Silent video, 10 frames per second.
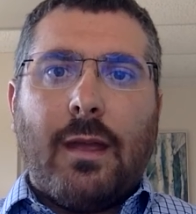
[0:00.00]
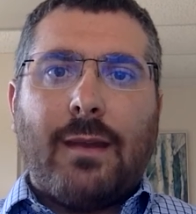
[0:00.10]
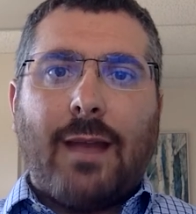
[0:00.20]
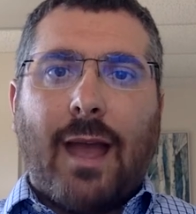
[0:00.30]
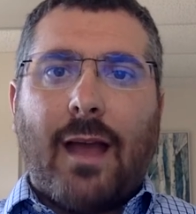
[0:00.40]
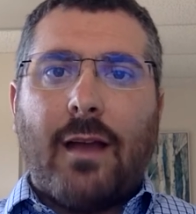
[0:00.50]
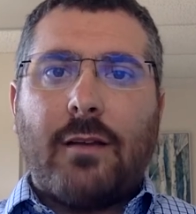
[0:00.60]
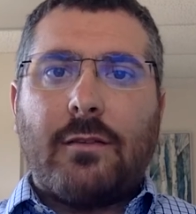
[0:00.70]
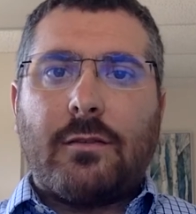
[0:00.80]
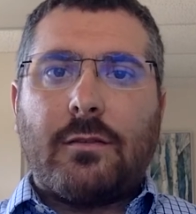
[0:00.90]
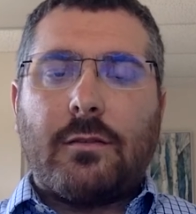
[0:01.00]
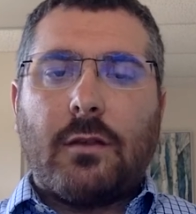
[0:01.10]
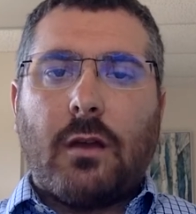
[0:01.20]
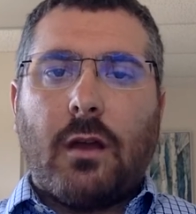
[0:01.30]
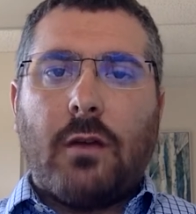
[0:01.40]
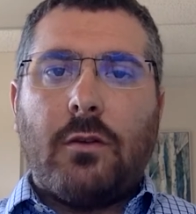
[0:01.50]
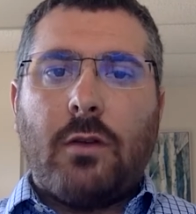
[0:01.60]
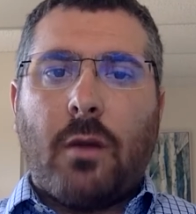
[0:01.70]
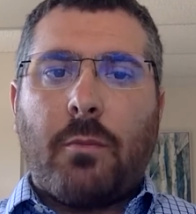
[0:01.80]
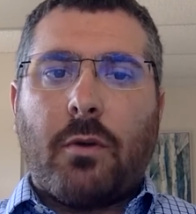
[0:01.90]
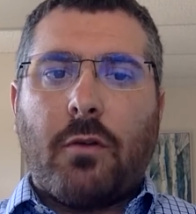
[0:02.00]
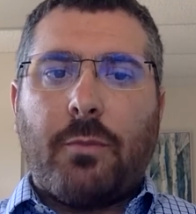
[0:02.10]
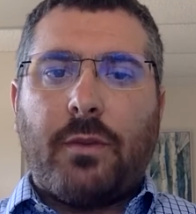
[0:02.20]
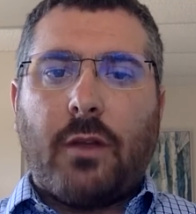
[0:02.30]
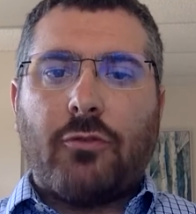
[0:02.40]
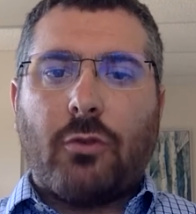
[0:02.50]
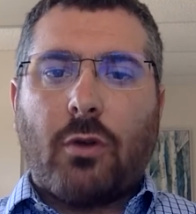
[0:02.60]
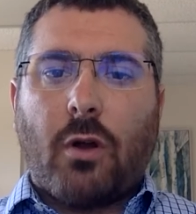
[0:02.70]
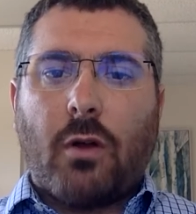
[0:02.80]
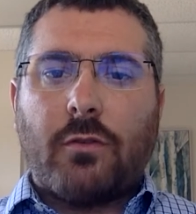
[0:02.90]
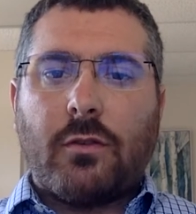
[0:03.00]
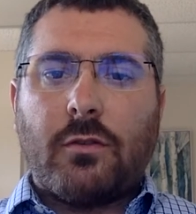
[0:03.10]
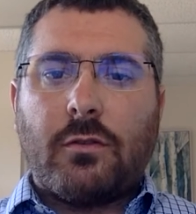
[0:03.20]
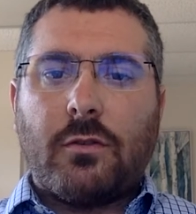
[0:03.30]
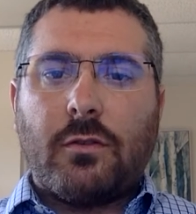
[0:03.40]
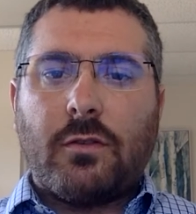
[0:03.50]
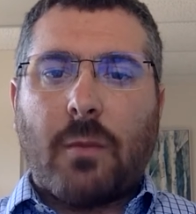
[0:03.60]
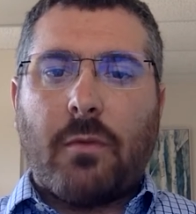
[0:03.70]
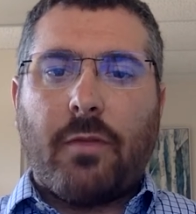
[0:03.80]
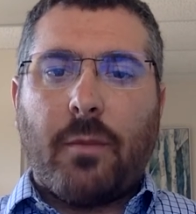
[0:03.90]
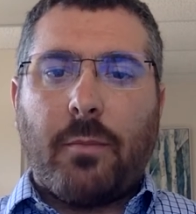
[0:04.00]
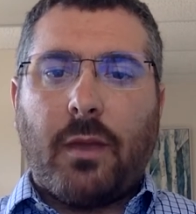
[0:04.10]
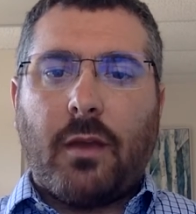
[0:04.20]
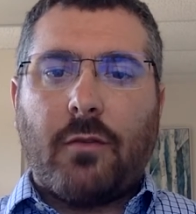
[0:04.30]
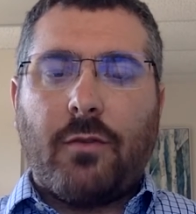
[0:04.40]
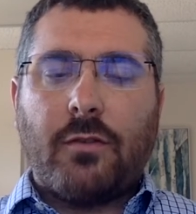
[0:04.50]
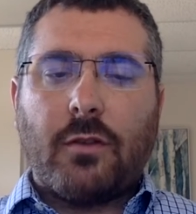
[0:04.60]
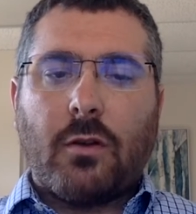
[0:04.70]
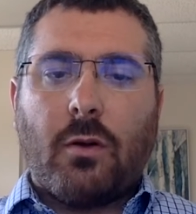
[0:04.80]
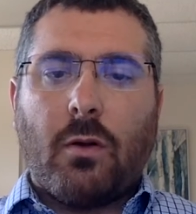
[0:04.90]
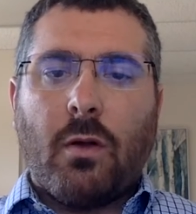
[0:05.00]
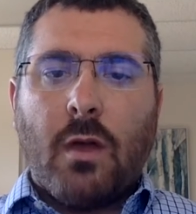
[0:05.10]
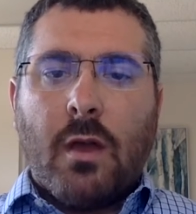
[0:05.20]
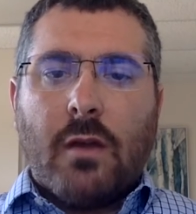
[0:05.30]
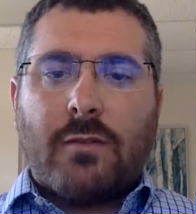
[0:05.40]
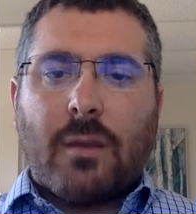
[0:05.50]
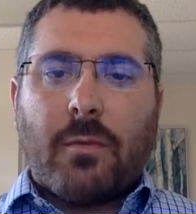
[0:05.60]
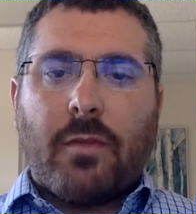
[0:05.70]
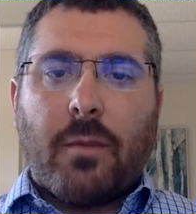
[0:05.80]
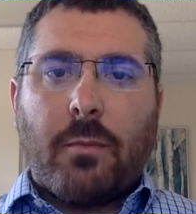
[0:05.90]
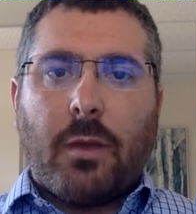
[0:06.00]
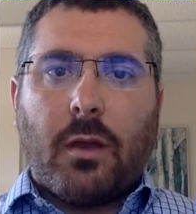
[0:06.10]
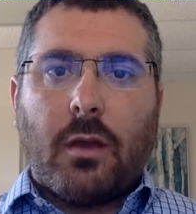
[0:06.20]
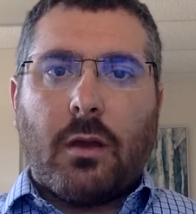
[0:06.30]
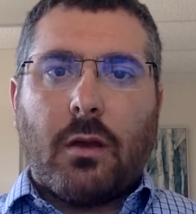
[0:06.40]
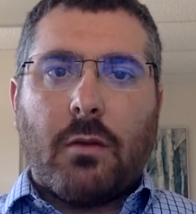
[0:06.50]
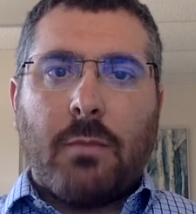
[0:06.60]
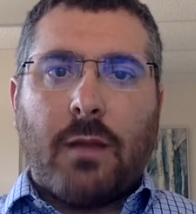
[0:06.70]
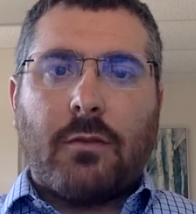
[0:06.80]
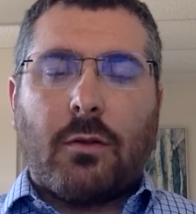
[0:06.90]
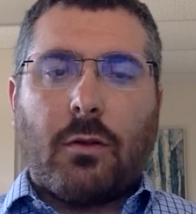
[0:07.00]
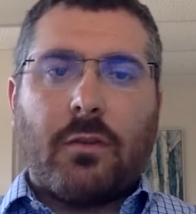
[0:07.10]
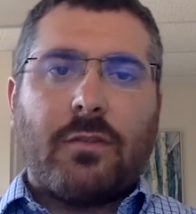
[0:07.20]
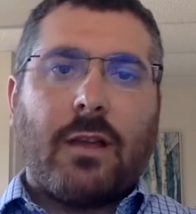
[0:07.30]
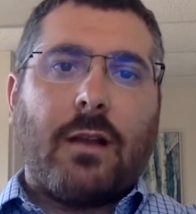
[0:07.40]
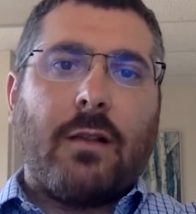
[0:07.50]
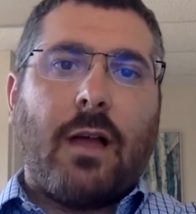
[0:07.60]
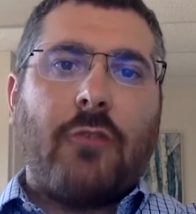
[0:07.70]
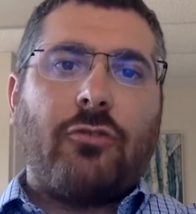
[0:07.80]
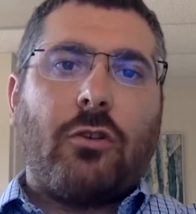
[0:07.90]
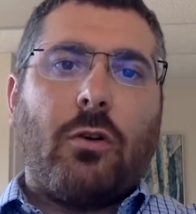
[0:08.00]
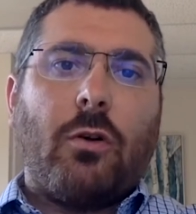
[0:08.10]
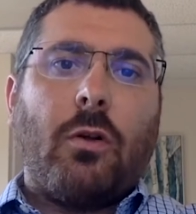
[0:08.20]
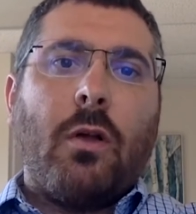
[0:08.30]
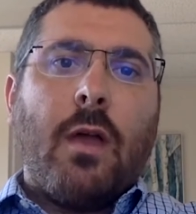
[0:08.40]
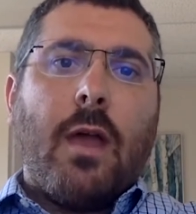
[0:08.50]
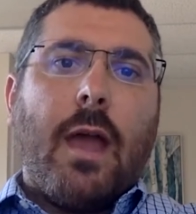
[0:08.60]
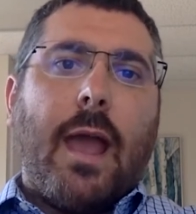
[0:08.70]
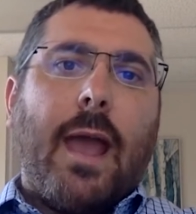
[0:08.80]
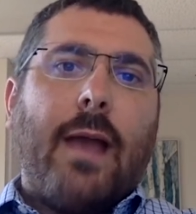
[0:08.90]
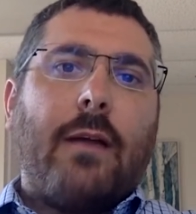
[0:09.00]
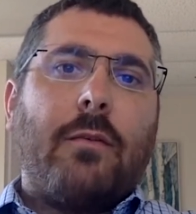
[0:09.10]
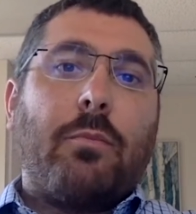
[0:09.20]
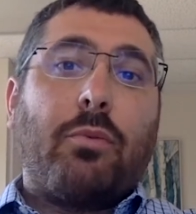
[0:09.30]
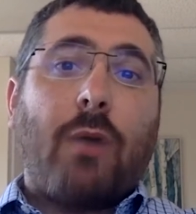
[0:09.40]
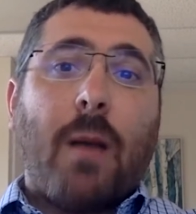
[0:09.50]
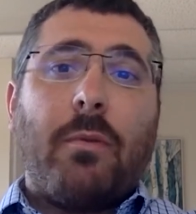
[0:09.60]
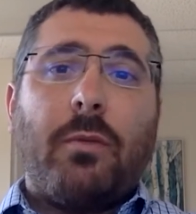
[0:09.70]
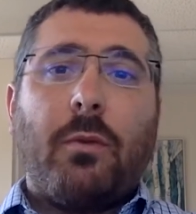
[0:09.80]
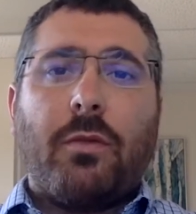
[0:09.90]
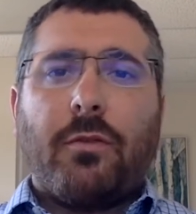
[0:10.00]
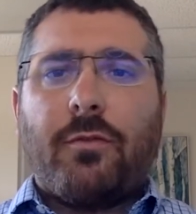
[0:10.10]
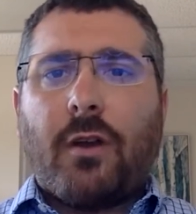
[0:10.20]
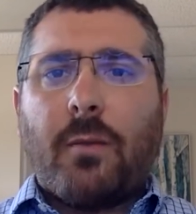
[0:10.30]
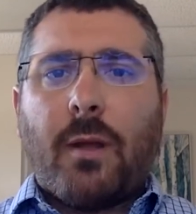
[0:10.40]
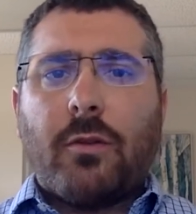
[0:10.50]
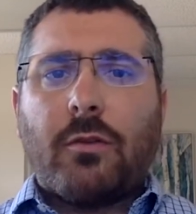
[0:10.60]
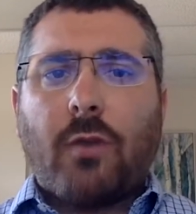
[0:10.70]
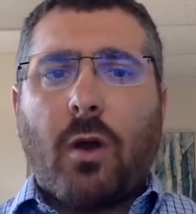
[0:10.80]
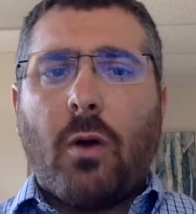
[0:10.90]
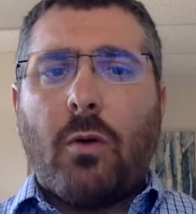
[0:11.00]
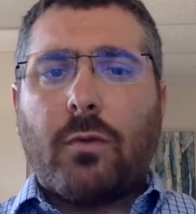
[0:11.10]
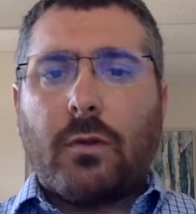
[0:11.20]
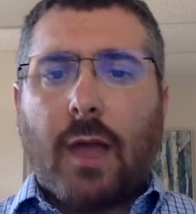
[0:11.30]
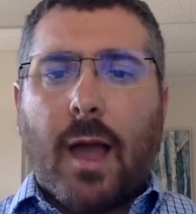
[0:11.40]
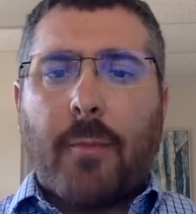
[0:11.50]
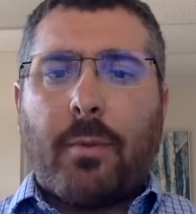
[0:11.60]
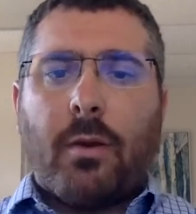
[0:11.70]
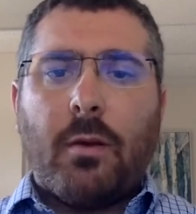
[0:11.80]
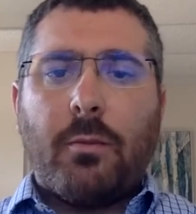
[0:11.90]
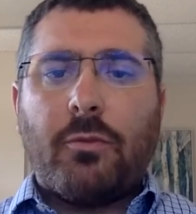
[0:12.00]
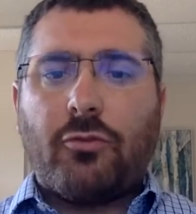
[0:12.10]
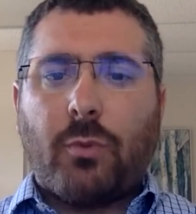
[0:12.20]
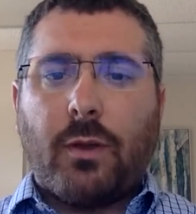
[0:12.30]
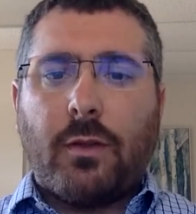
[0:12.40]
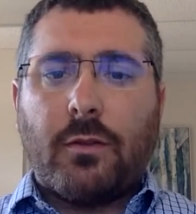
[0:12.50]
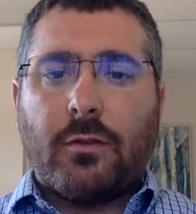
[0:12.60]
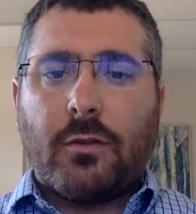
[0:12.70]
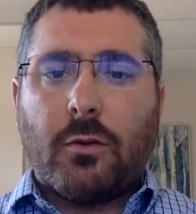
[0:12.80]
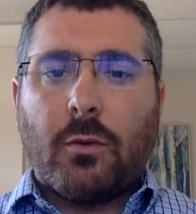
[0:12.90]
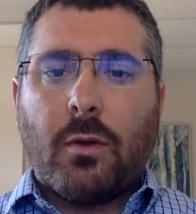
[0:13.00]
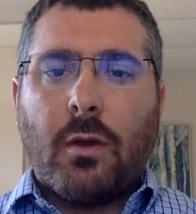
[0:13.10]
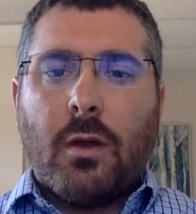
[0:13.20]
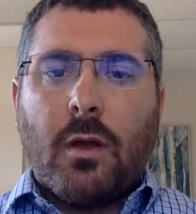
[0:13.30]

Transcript: It has a number of potential causes, some of them being physical, some of them being mental or psychological, and probably with a fair amount of overlap between the two.